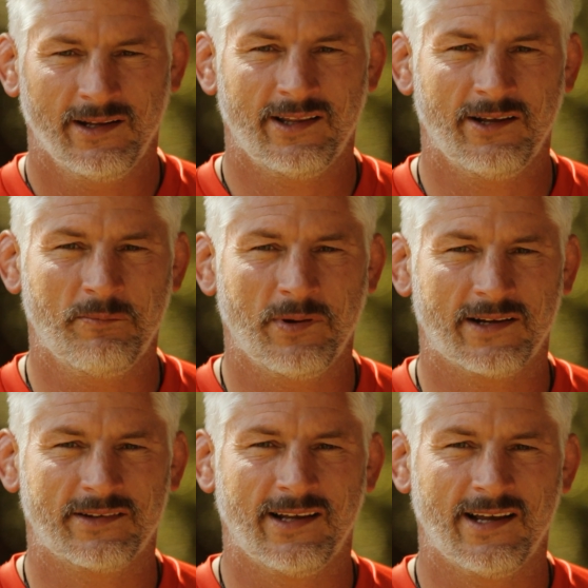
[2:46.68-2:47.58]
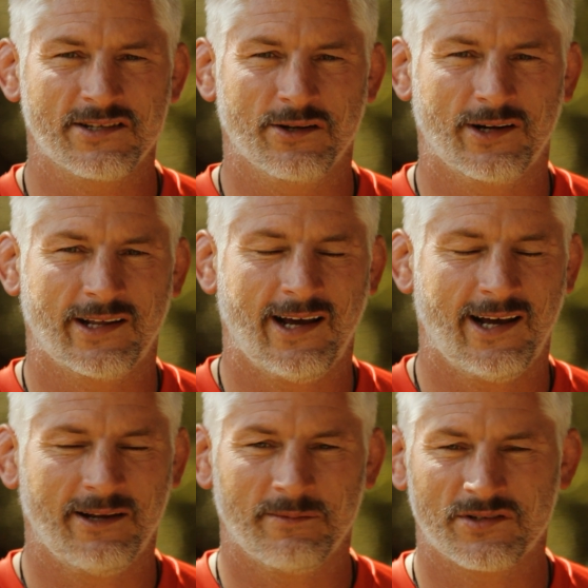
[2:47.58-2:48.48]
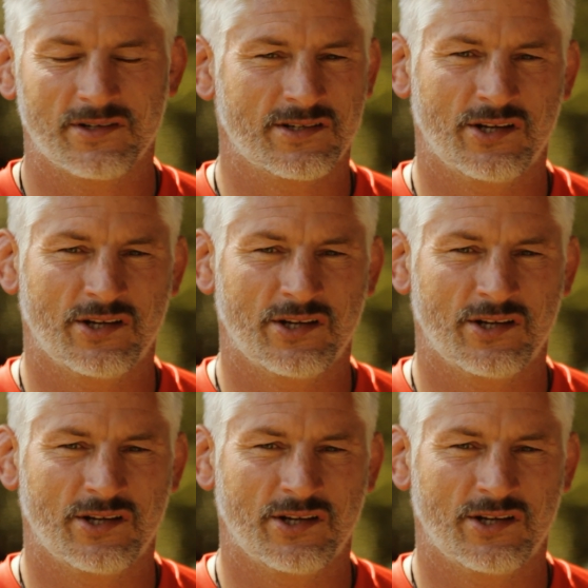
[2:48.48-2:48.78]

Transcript: The impact he has on a game is just